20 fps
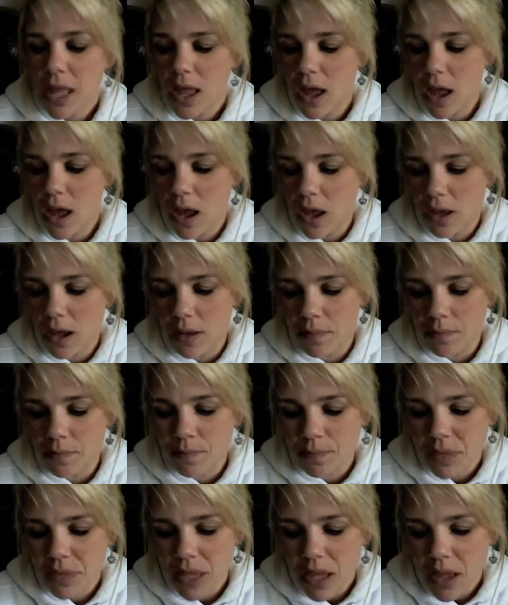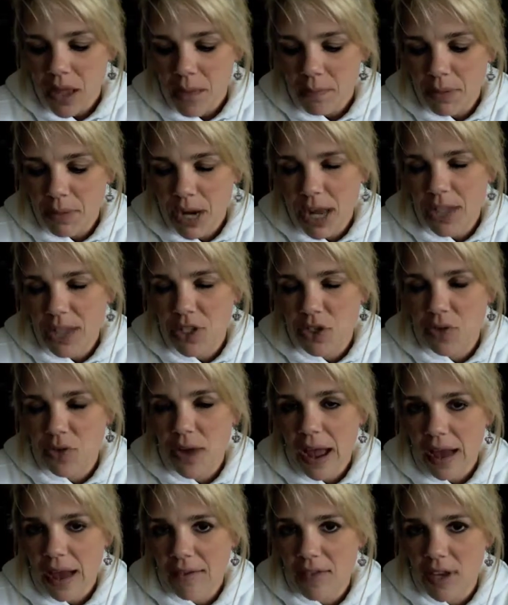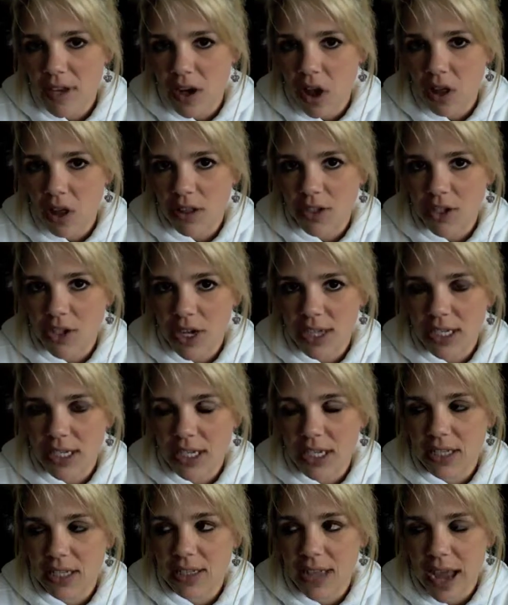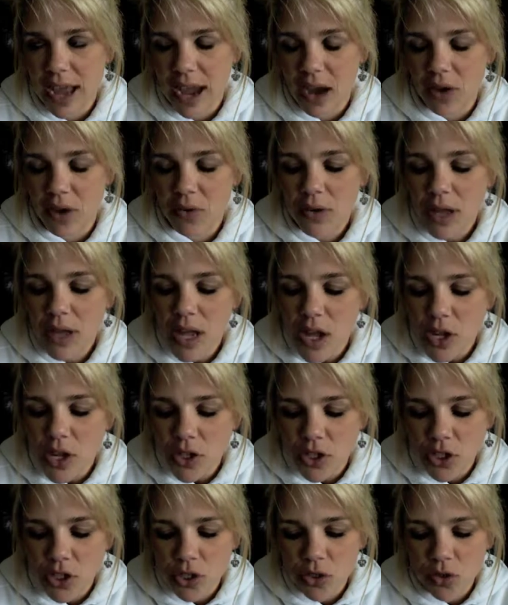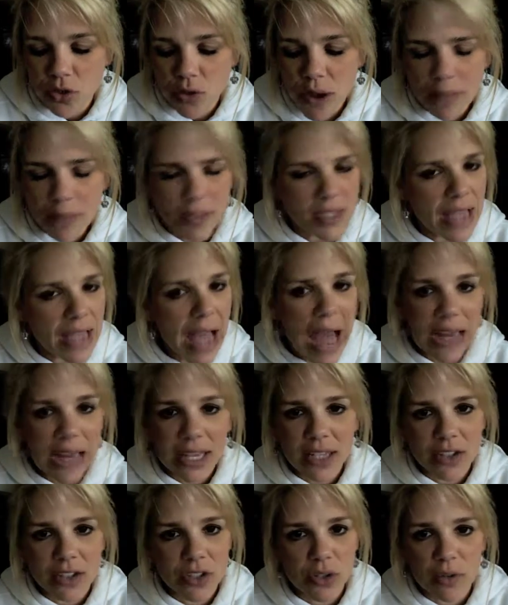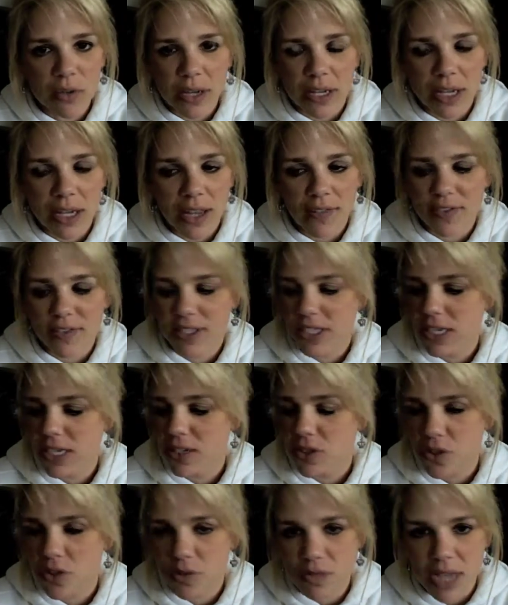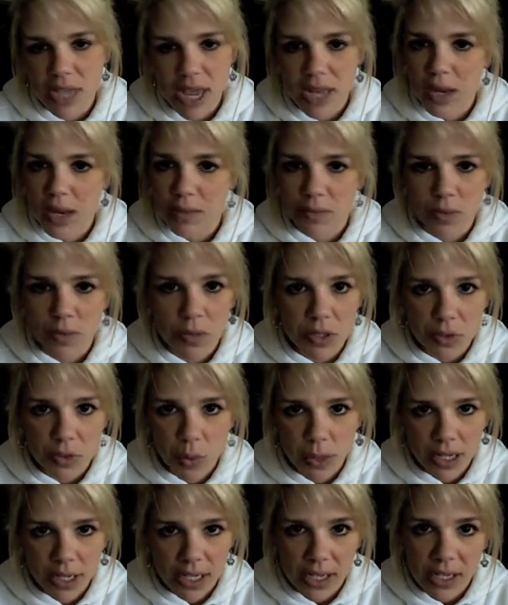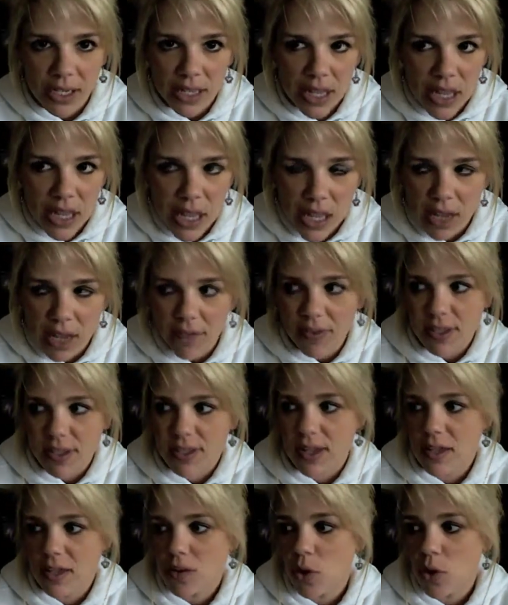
But I do have the knowledge I need now I'm just adding to it. If it says do 10, I'm doing 20. If it says